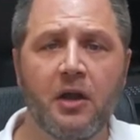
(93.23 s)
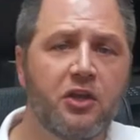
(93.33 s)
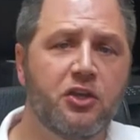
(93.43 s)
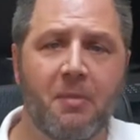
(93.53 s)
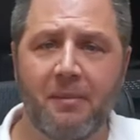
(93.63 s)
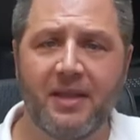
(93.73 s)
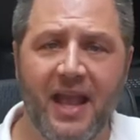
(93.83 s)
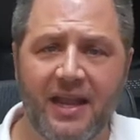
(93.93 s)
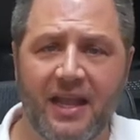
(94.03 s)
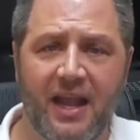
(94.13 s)
You may be
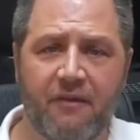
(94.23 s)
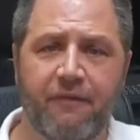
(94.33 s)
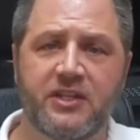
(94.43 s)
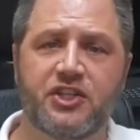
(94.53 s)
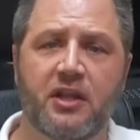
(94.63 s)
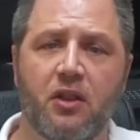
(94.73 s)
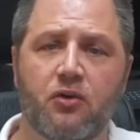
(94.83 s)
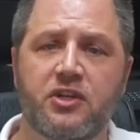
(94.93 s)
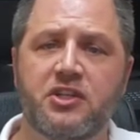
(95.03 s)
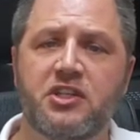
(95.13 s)
getting an FHA
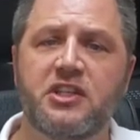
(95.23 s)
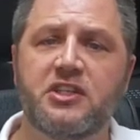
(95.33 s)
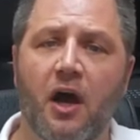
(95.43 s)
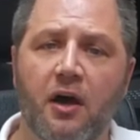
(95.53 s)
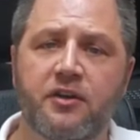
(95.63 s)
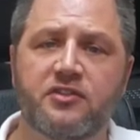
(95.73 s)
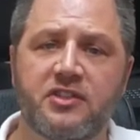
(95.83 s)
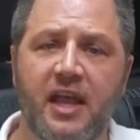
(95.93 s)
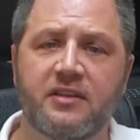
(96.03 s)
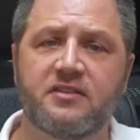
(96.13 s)
loan, and you need to
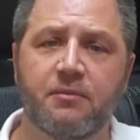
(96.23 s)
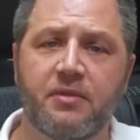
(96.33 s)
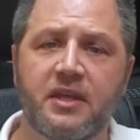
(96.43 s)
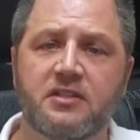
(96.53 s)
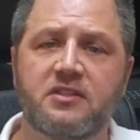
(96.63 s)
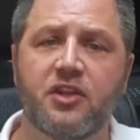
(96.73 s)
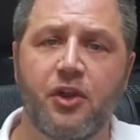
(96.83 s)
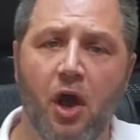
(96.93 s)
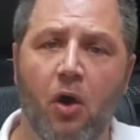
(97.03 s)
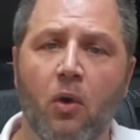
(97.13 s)
understand some things to
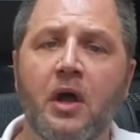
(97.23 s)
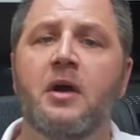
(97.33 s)
know